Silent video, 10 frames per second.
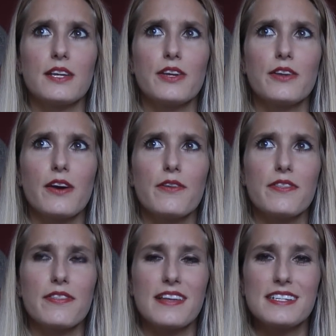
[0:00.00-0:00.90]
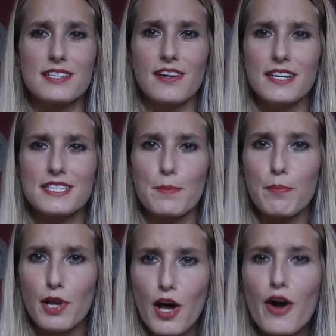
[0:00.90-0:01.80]
You know, these lines are
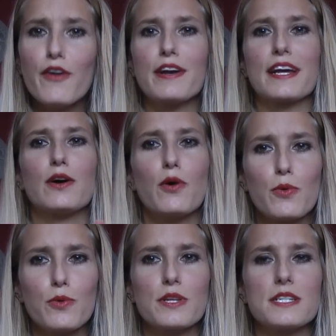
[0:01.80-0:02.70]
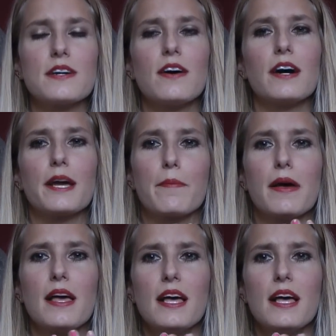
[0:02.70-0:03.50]
blurring all the time.